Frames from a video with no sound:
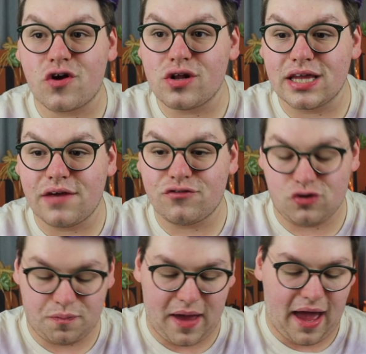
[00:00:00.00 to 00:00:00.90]
her leaf
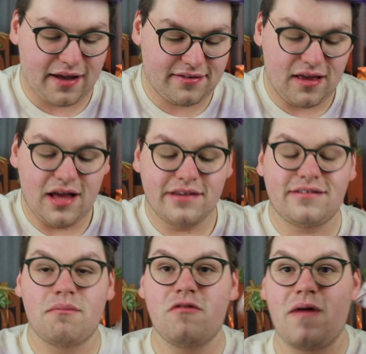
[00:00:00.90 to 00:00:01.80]
two packs.
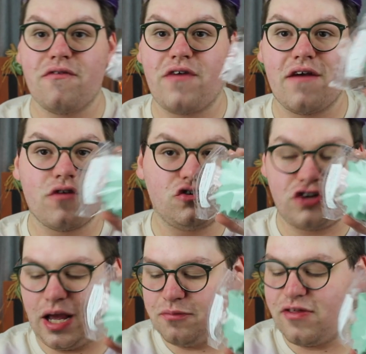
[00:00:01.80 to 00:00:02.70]
Some of my favorite
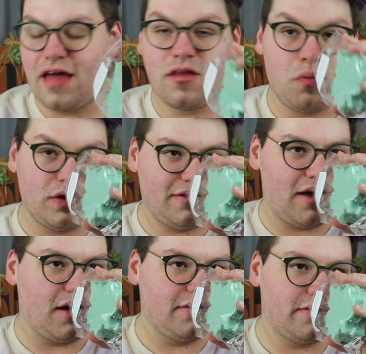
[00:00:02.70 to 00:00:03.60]
shapes, that and the
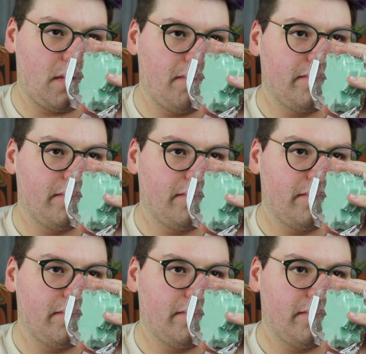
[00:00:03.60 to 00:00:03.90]
poinsettias.